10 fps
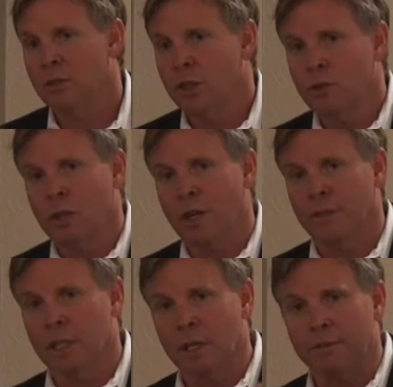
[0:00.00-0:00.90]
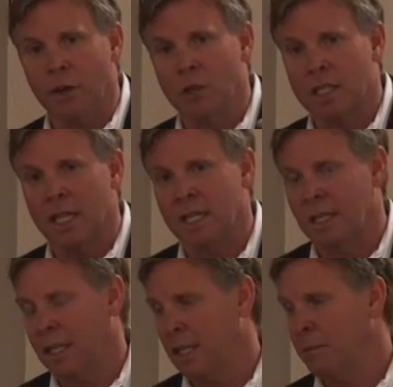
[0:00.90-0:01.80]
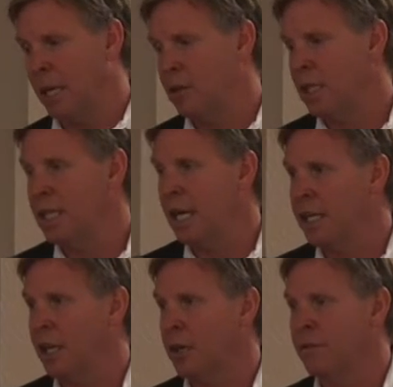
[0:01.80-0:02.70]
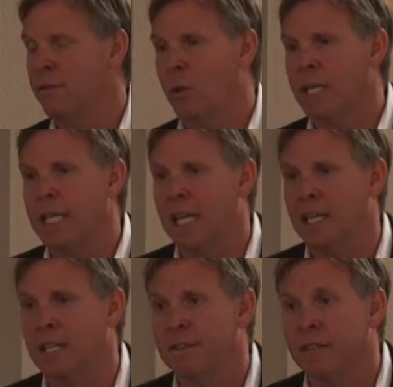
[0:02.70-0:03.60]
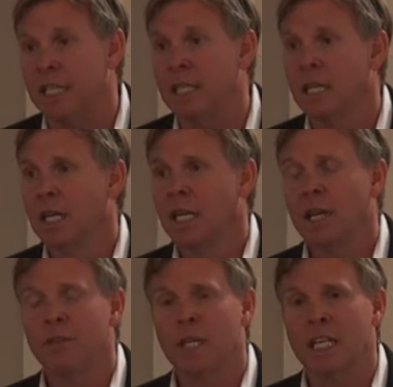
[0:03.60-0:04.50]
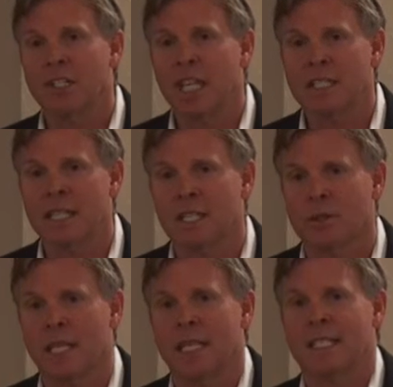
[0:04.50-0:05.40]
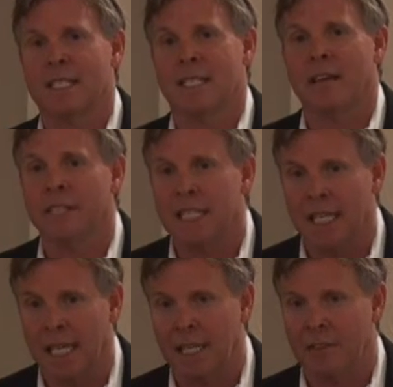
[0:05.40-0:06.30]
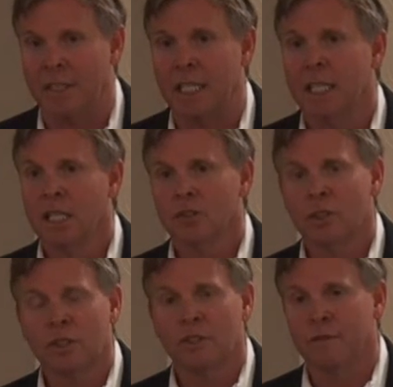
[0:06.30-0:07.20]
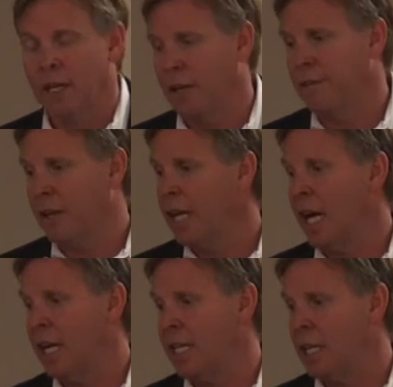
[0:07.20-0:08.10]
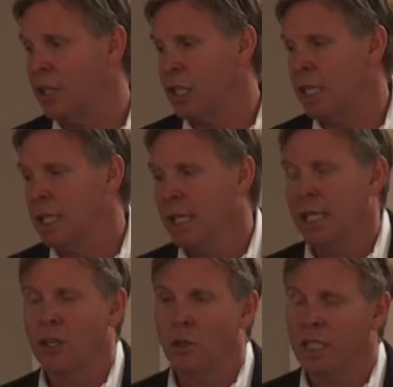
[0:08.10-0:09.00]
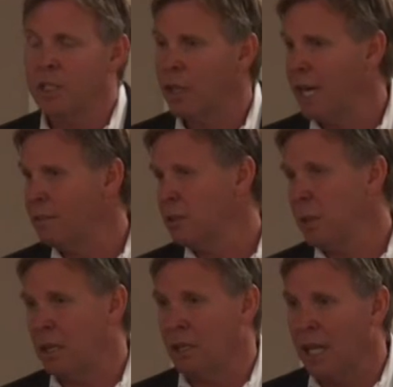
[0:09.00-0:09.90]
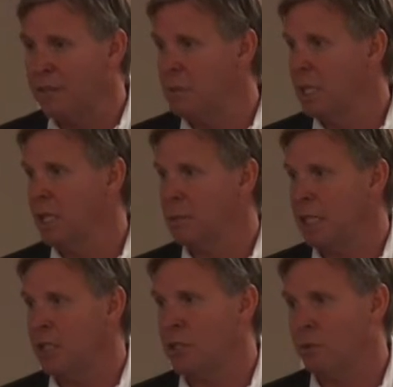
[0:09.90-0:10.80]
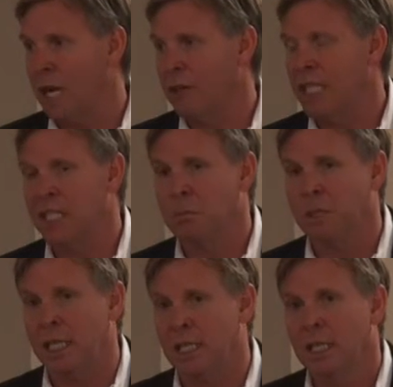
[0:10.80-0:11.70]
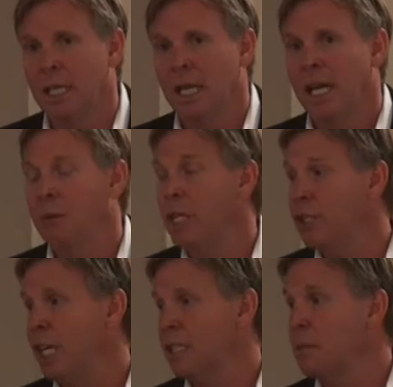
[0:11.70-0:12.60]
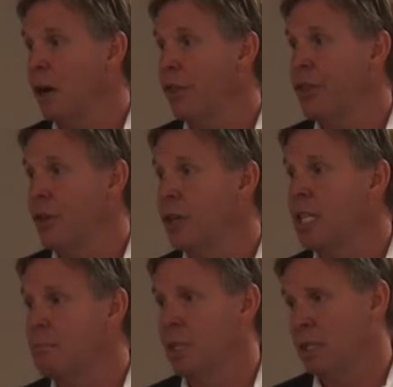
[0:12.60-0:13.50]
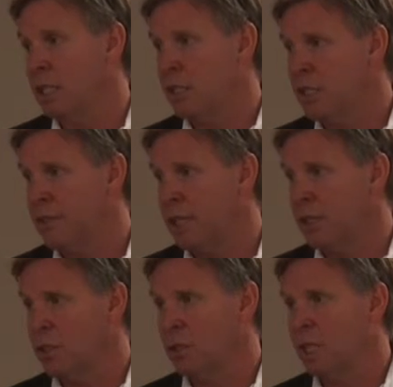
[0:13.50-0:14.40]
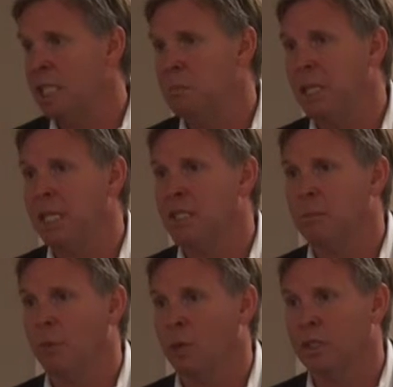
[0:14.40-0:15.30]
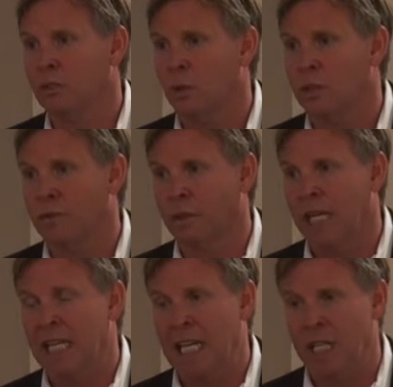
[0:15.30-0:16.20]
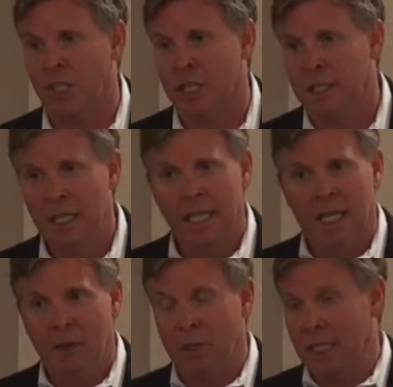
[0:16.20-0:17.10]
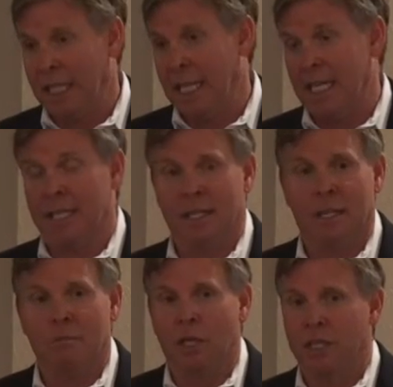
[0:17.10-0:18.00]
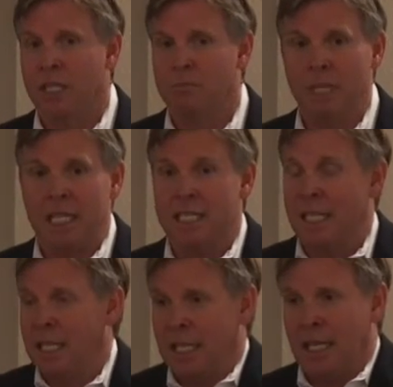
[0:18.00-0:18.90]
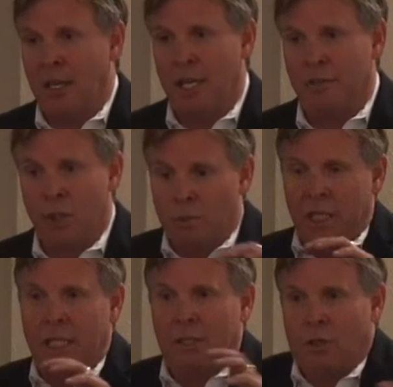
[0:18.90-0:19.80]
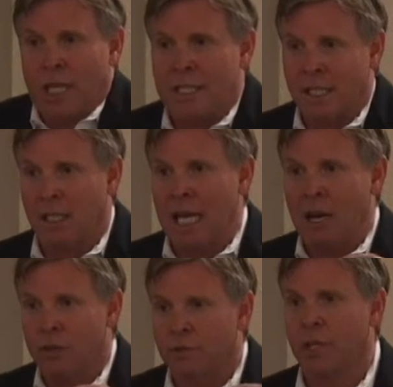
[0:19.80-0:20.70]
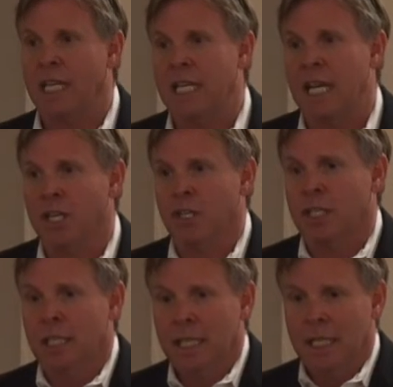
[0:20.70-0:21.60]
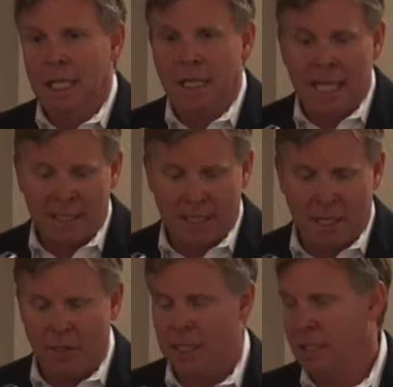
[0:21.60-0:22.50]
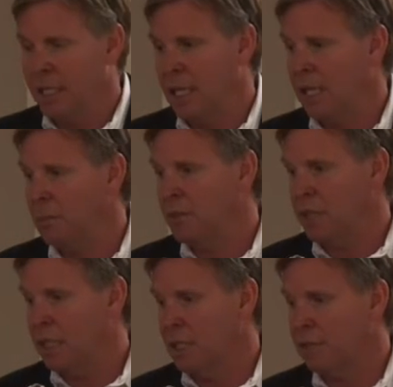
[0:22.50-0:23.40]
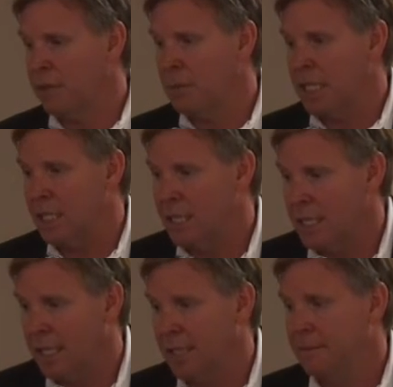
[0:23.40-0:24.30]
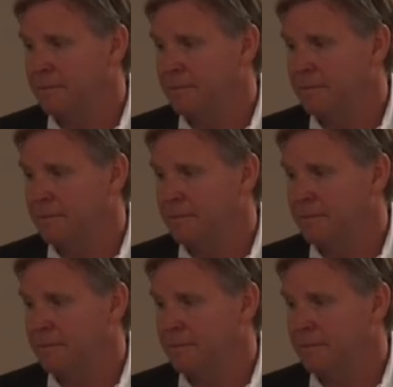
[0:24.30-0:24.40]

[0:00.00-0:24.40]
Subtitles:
shoots off a little photon at about 940 keV. If you get a chest x-ray, that's 70 keV. So this is very, very high energy. It only travels about 11 millimeters around each bead, and we inject about 30 million spheres. So each bead is a point source of radiation, and when you get 1 million beads in an area of tumor, it creates a cloud of radiation, and that's how it helps to kill it from the inside.